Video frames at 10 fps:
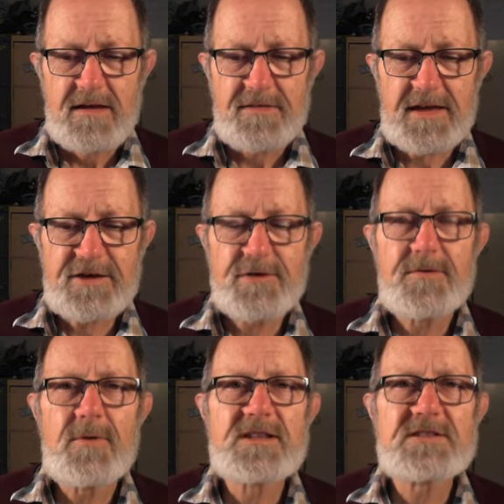Thank you
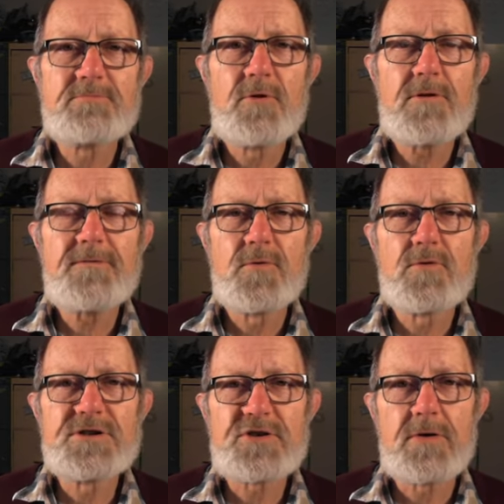for once more
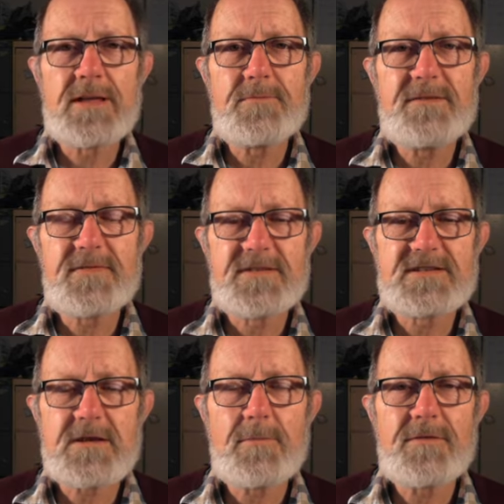for joining me for
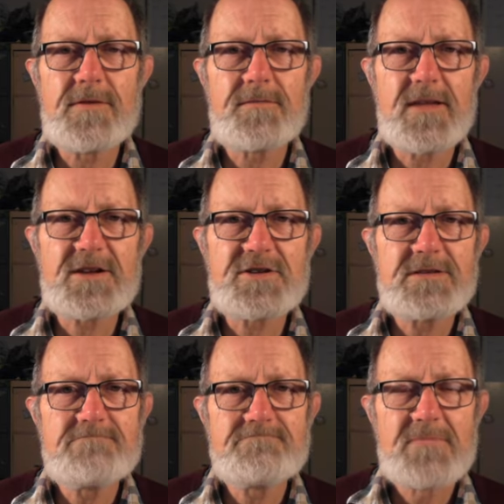this time of
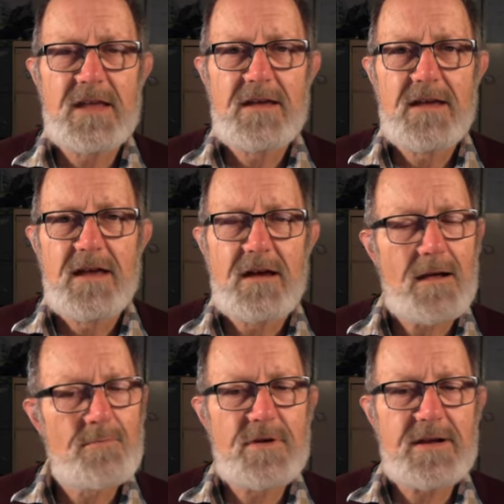reflection.
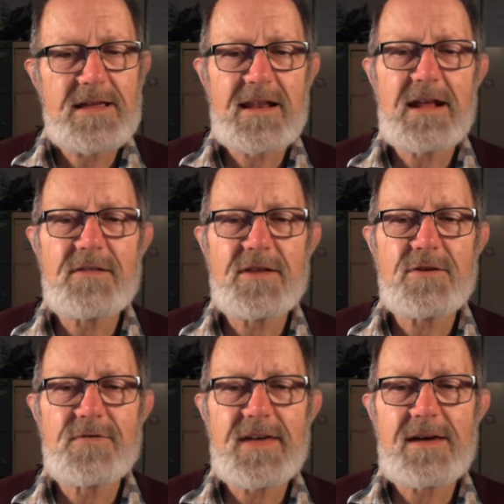I'm really glad that
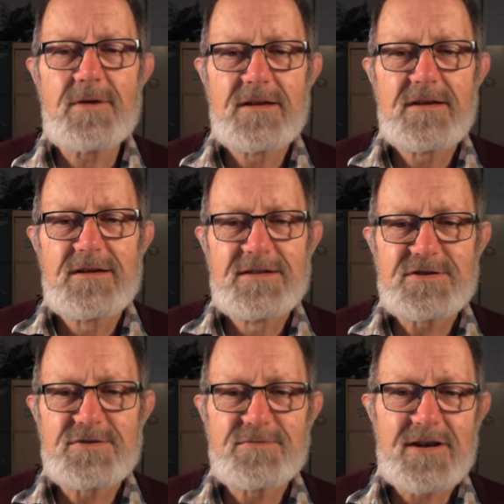you're there
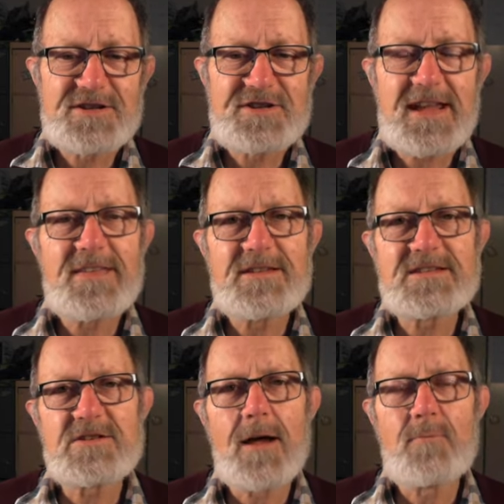to share
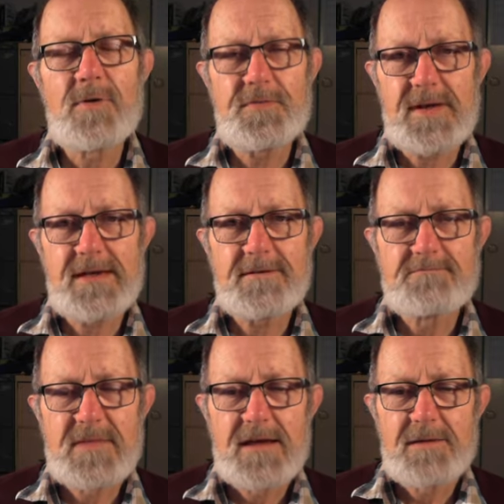this time with me.
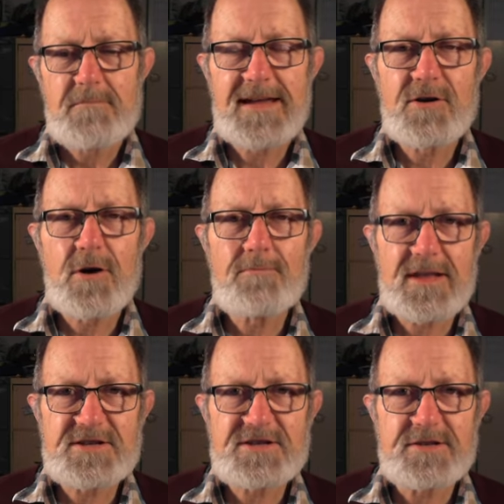May God
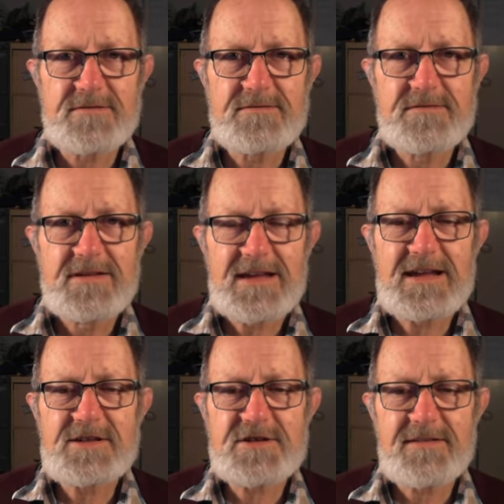bless you
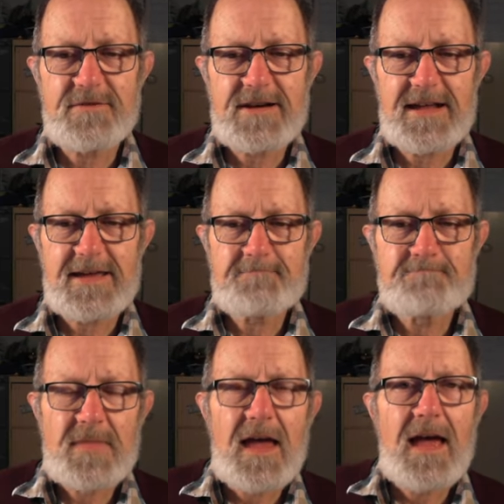each and every day.
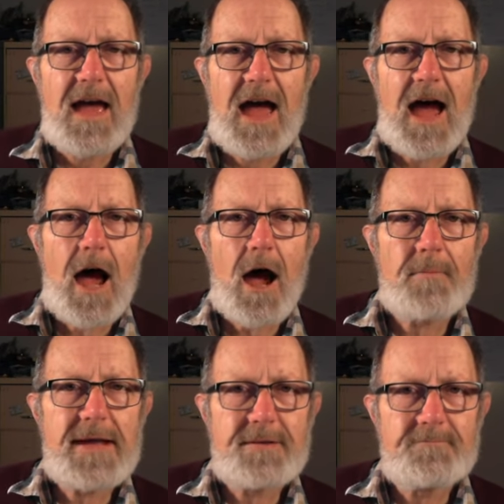
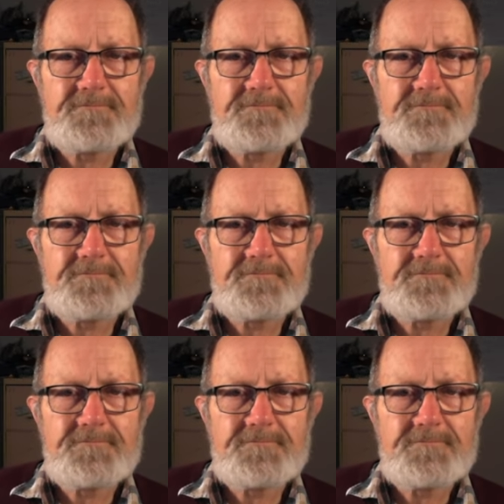Amen.